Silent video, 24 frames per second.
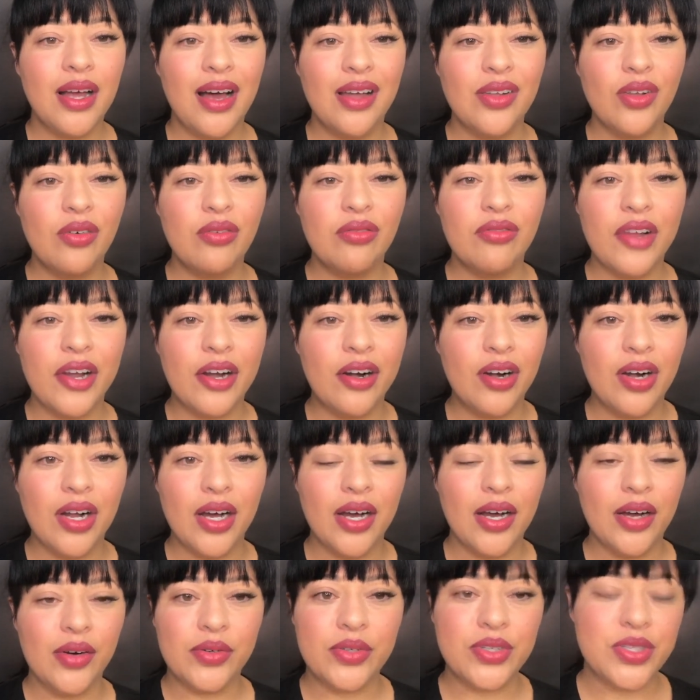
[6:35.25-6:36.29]
aloe
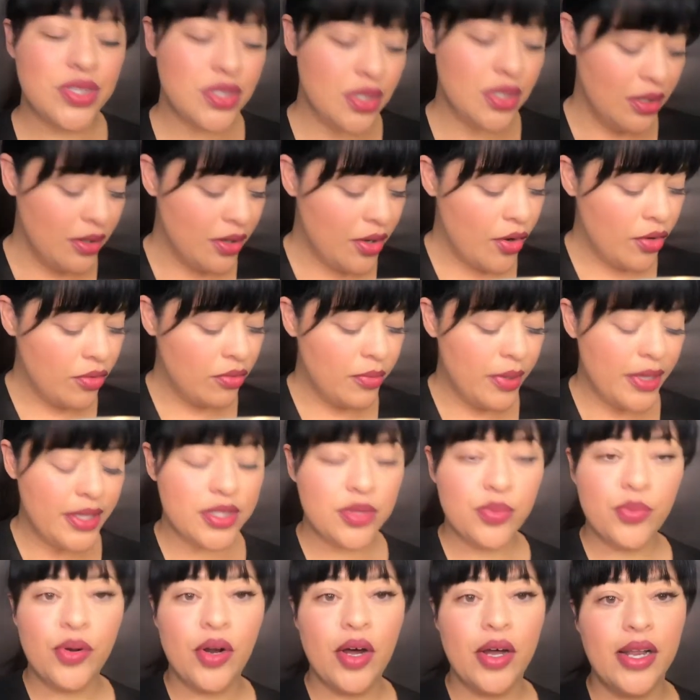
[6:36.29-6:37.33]
vera or
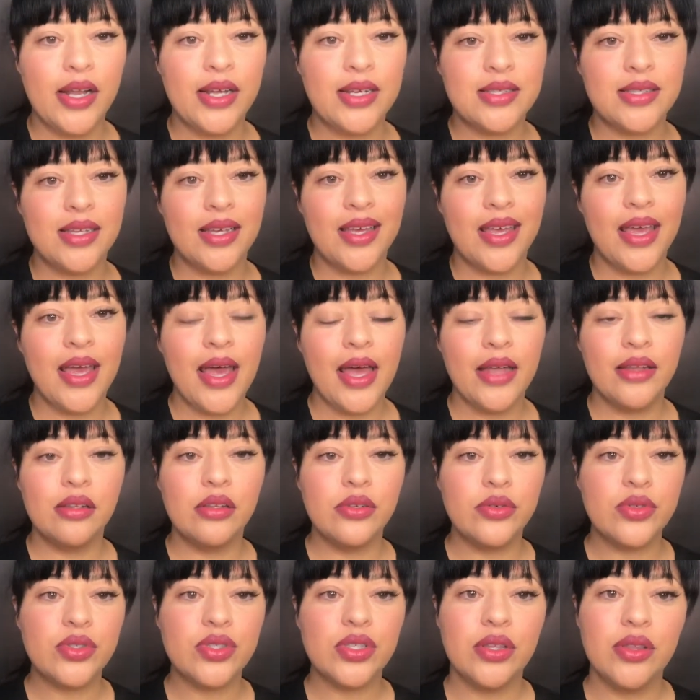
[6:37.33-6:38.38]
silicone-based products that can
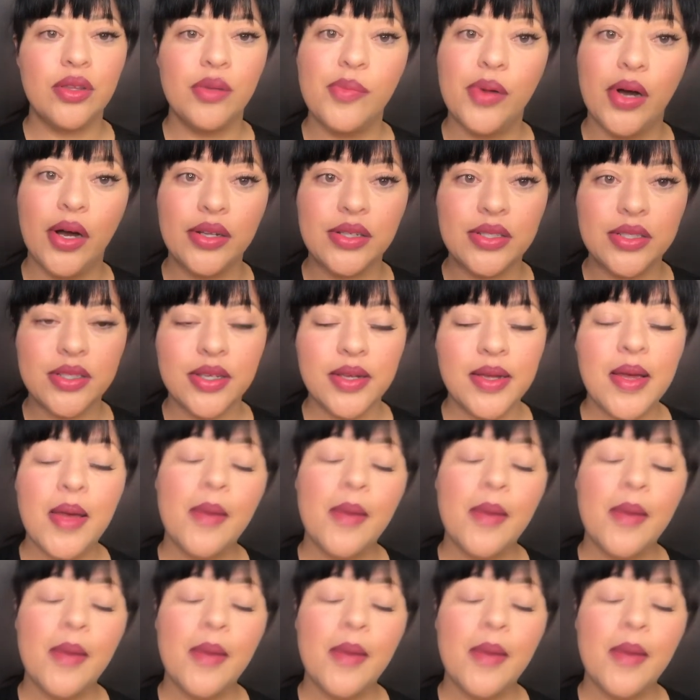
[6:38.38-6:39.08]
loosen the bond.